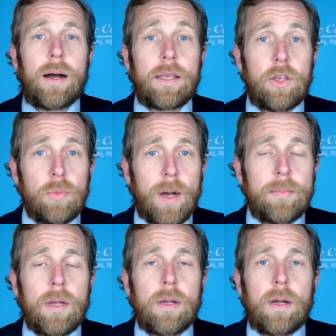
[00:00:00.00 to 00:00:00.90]

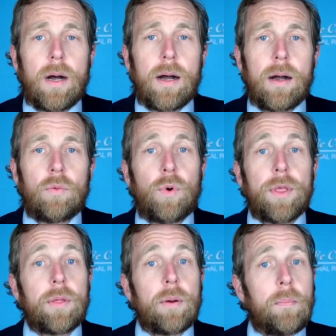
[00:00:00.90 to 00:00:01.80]
Cuba
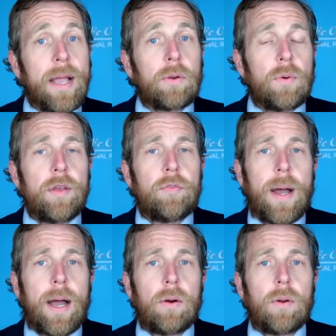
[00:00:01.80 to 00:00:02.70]
with microwave
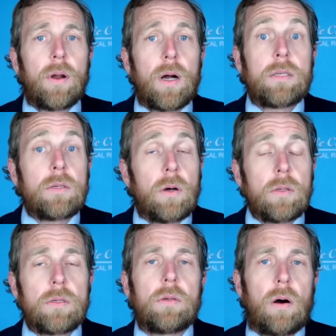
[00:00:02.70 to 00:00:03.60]
power
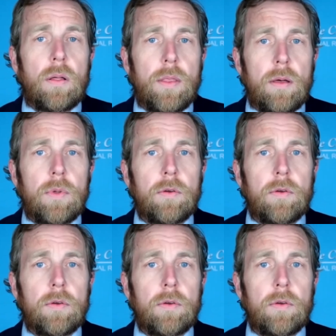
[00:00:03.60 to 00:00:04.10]
assaults on them.